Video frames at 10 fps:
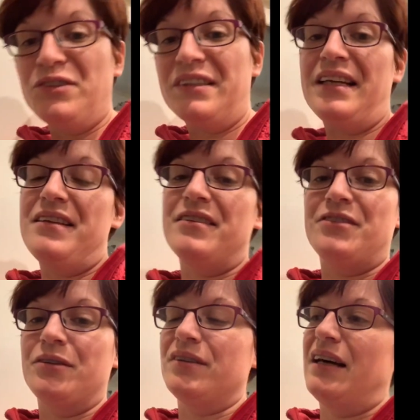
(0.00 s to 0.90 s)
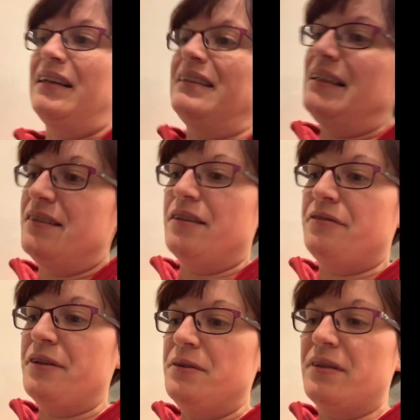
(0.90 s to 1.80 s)
underneath the door and into the
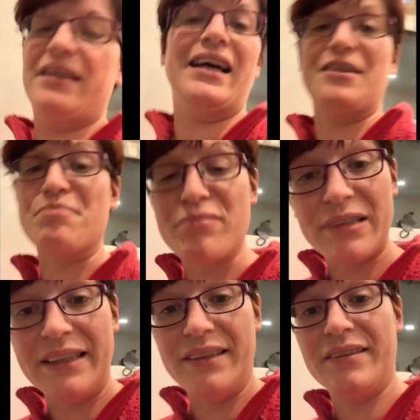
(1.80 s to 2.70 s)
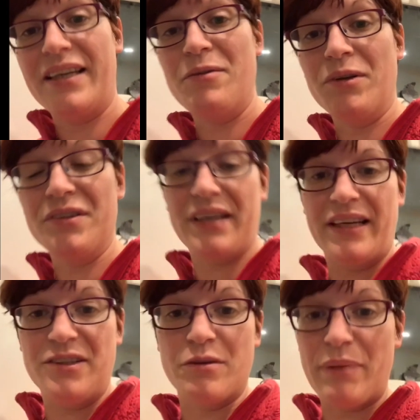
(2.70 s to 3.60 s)
food. They had a brilliant day once getting
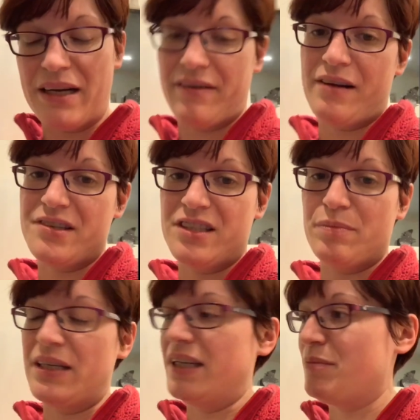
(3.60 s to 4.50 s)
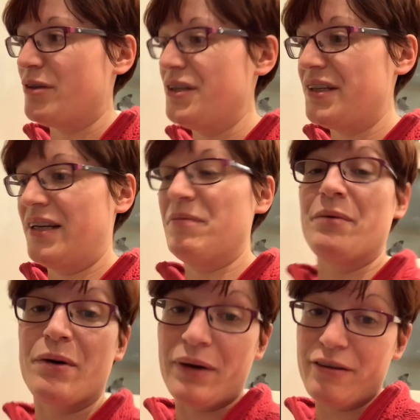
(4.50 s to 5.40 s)
into a bag of Harrison's banana brunch, and they
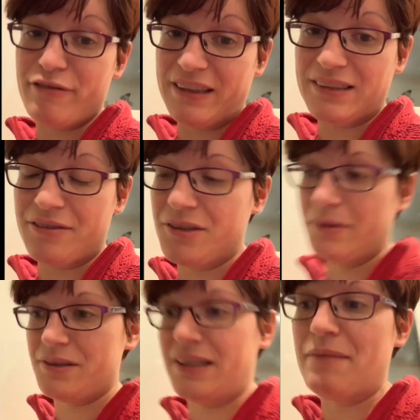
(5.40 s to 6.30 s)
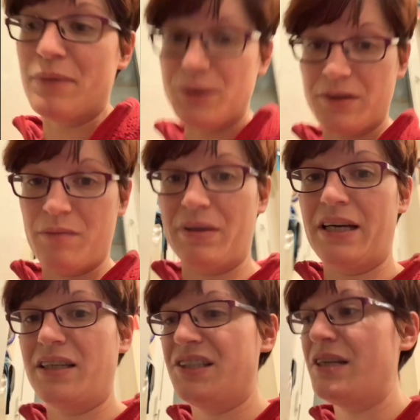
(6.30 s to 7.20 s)
were quite fat afterwards and ate most of the
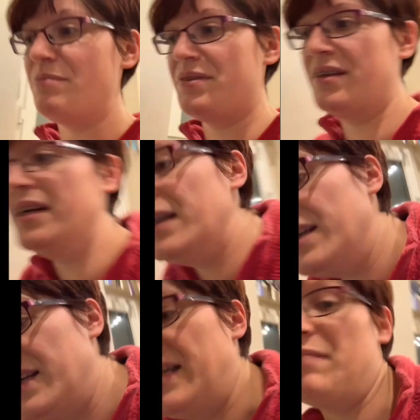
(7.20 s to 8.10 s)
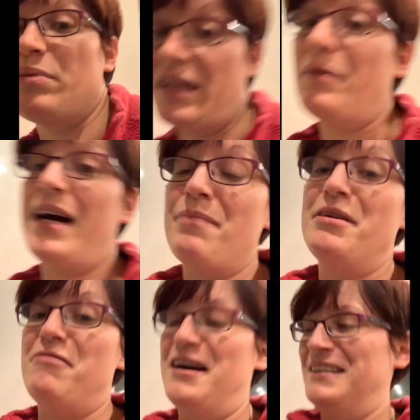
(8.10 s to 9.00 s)
banana chips, but they were
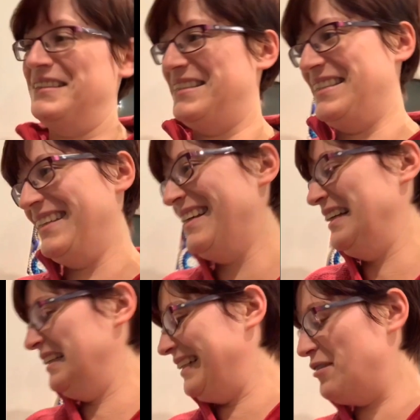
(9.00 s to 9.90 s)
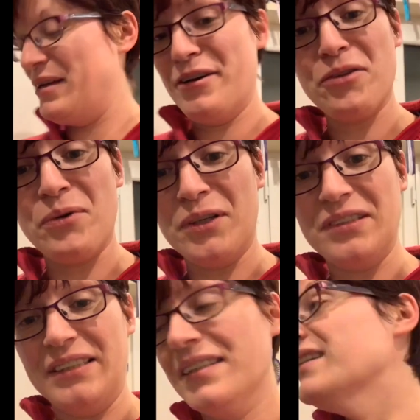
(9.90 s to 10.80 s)
happy rats. Now they are
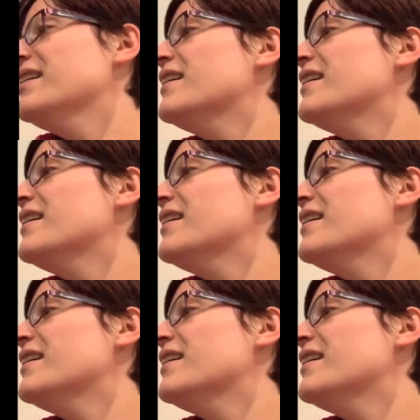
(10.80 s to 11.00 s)
thwarted.